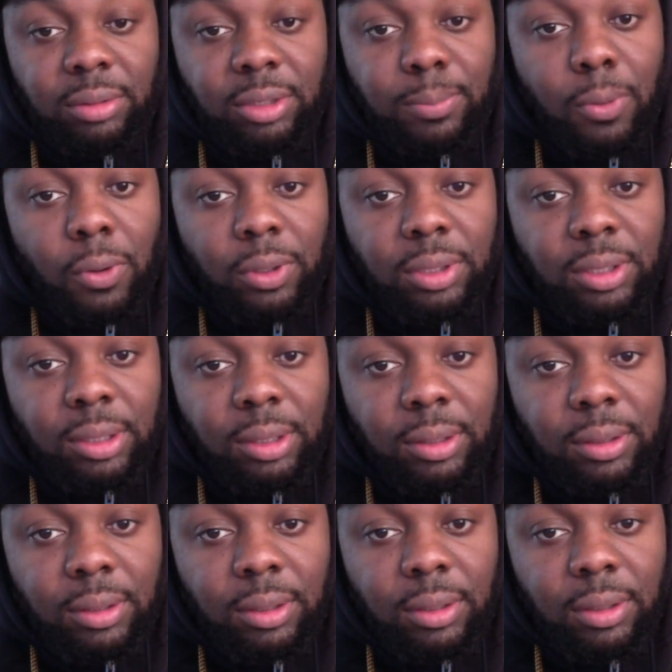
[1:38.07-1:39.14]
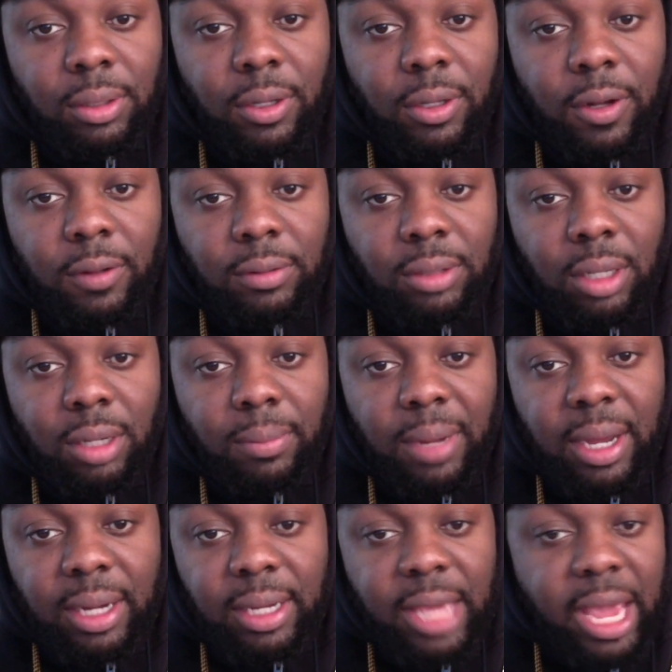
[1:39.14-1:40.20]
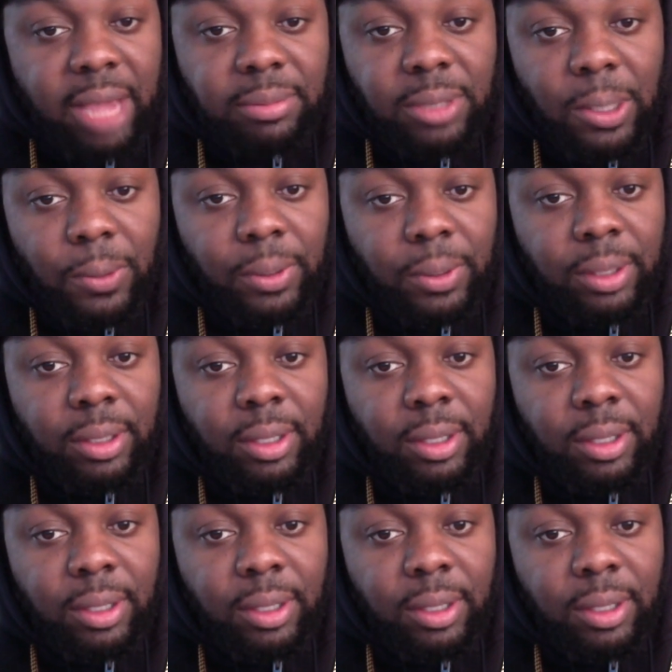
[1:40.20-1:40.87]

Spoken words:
sports. Talk about how the game's going.